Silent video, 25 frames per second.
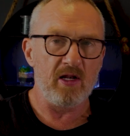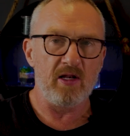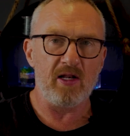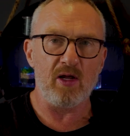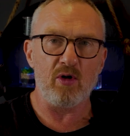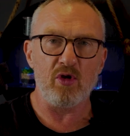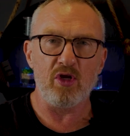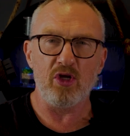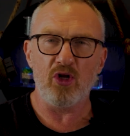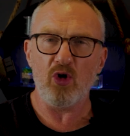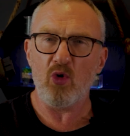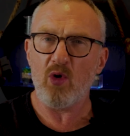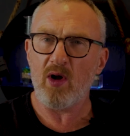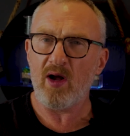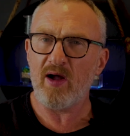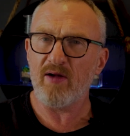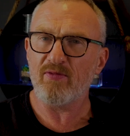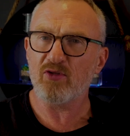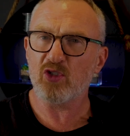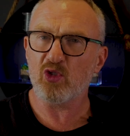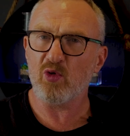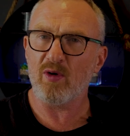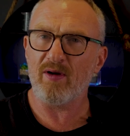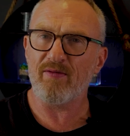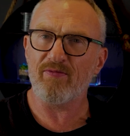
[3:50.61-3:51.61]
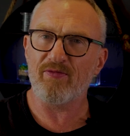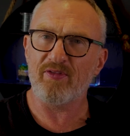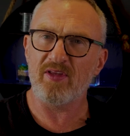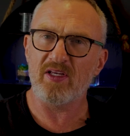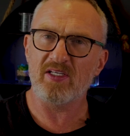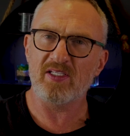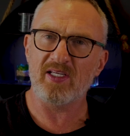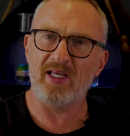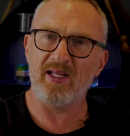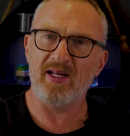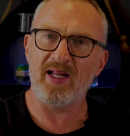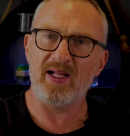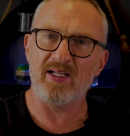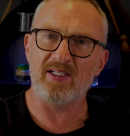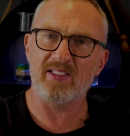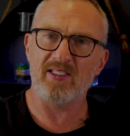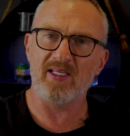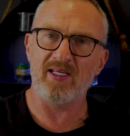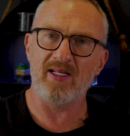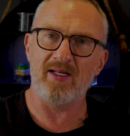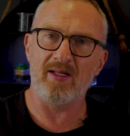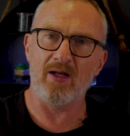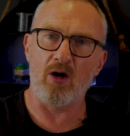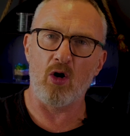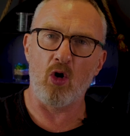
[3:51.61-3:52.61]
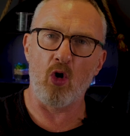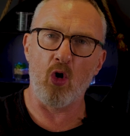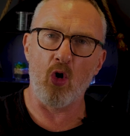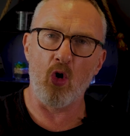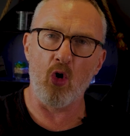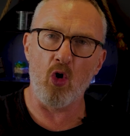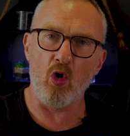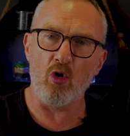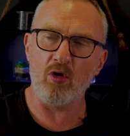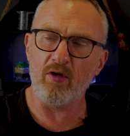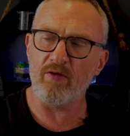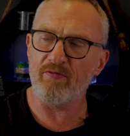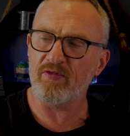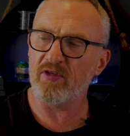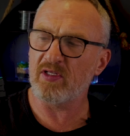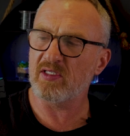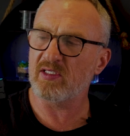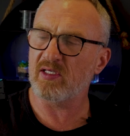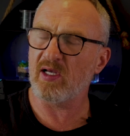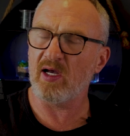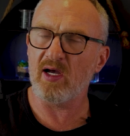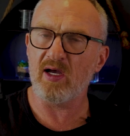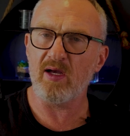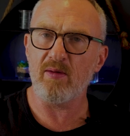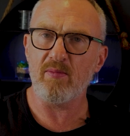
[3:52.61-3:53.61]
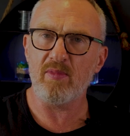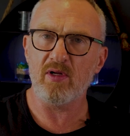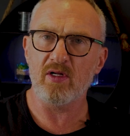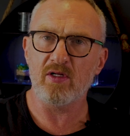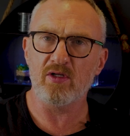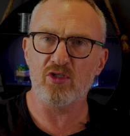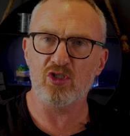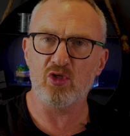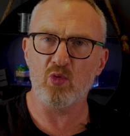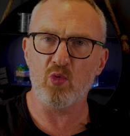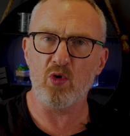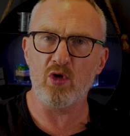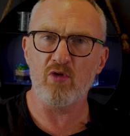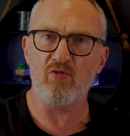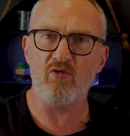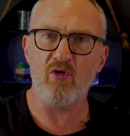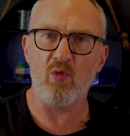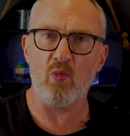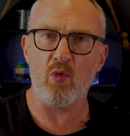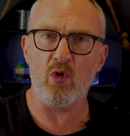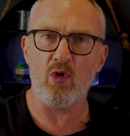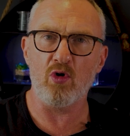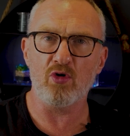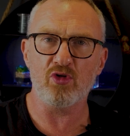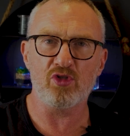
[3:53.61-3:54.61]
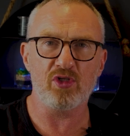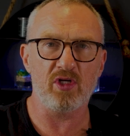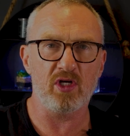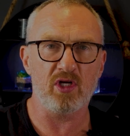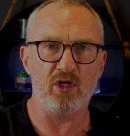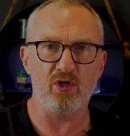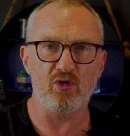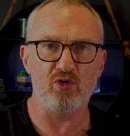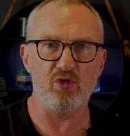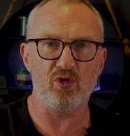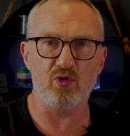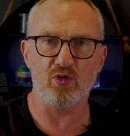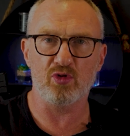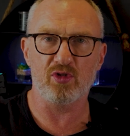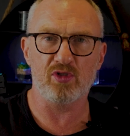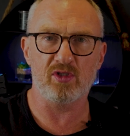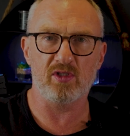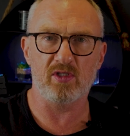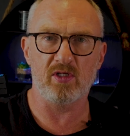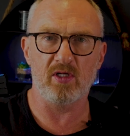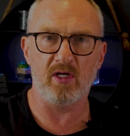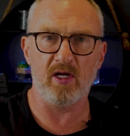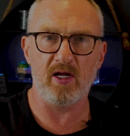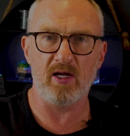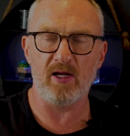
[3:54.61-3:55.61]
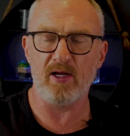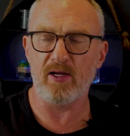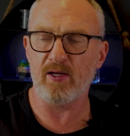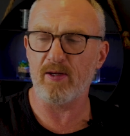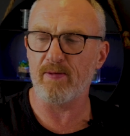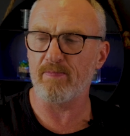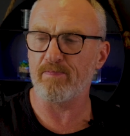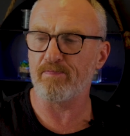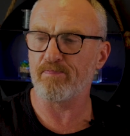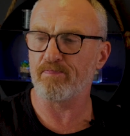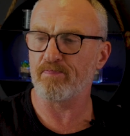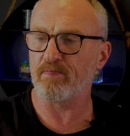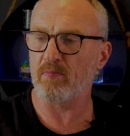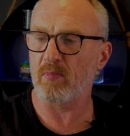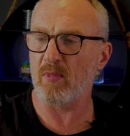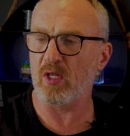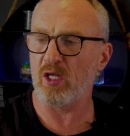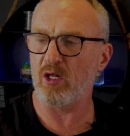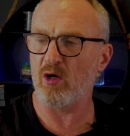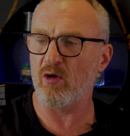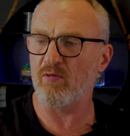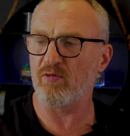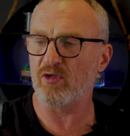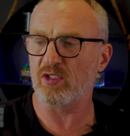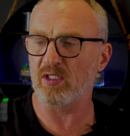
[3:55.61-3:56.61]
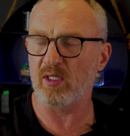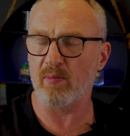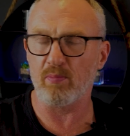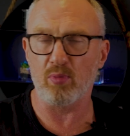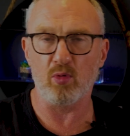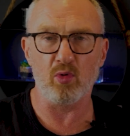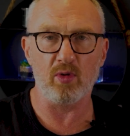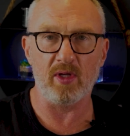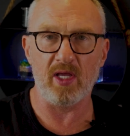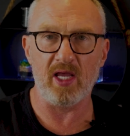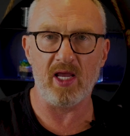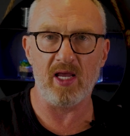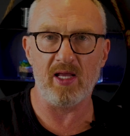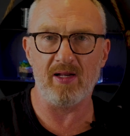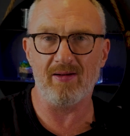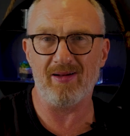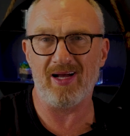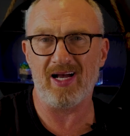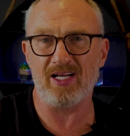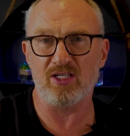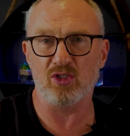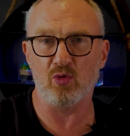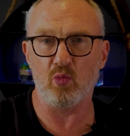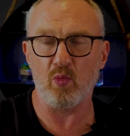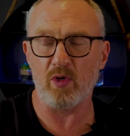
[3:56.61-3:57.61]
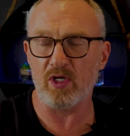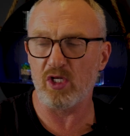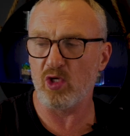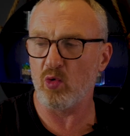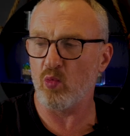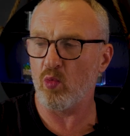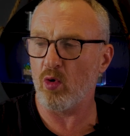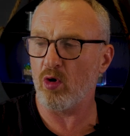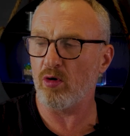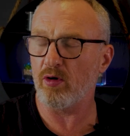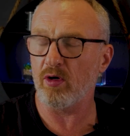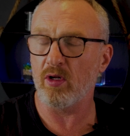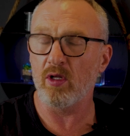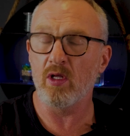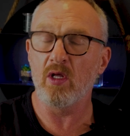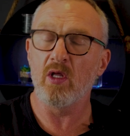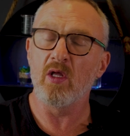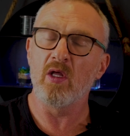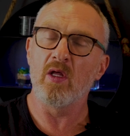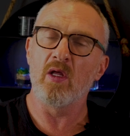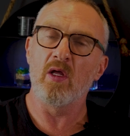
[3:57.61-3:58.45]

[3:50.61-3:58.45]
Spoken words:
Now, you don't have to have this connected all of the time to earn rewards. You can just obviously plug it in as and when you want.